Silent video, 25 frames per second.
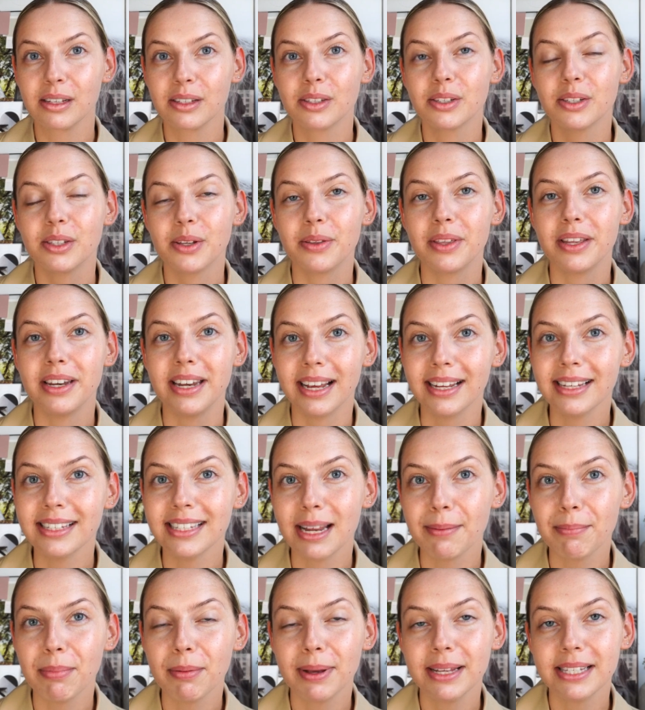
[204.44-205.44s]
So the next
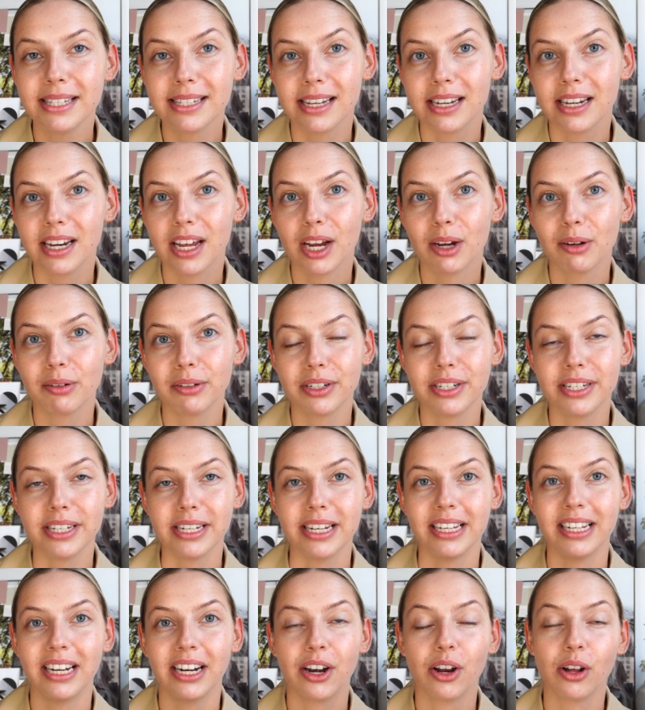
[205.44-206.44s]
step in my skincare
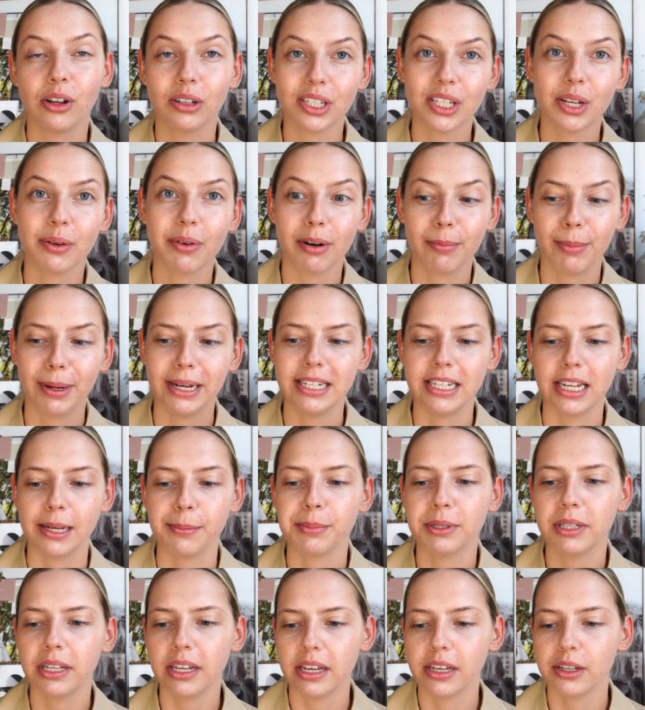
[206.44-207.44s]
routine, and also one of my
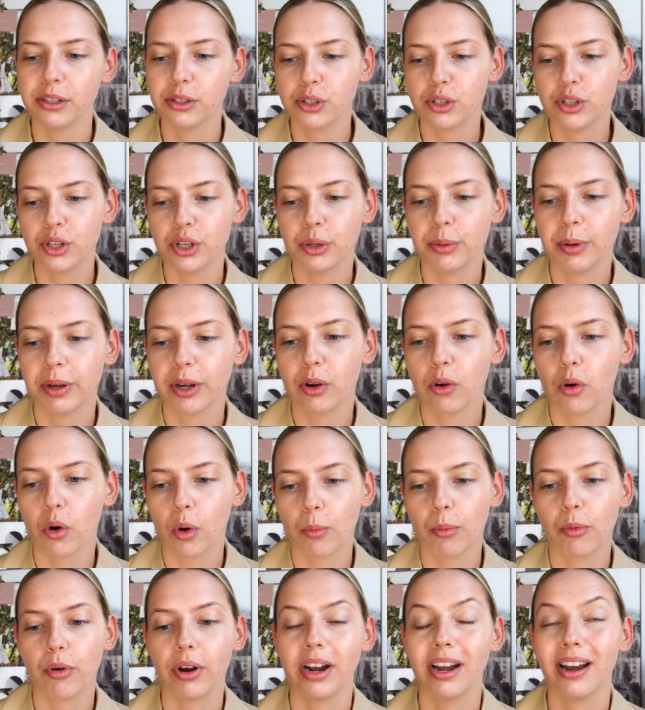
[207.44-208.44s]
tips, is to
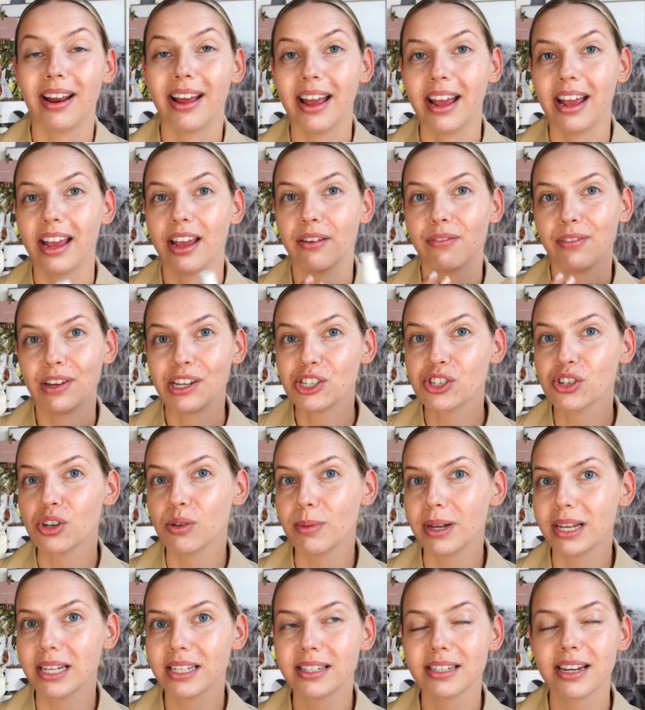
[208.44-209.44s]
incorporate a facial
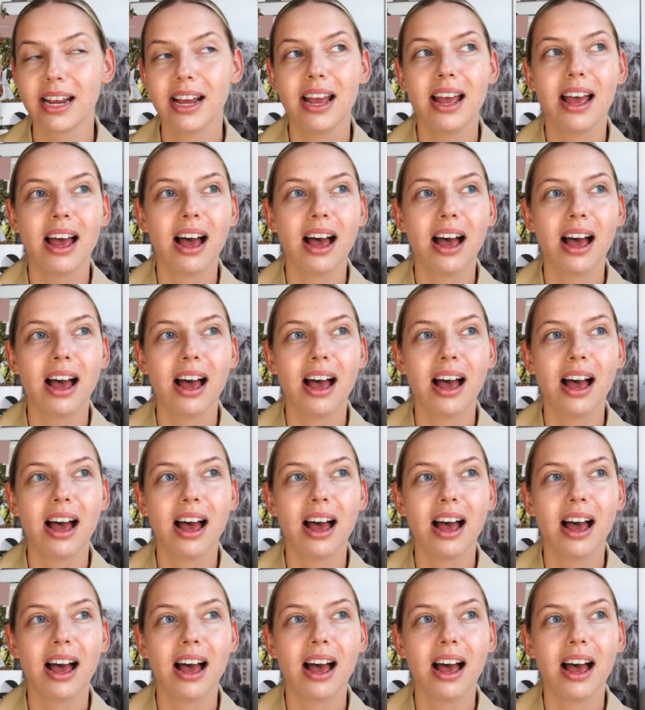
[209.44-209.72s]
mist.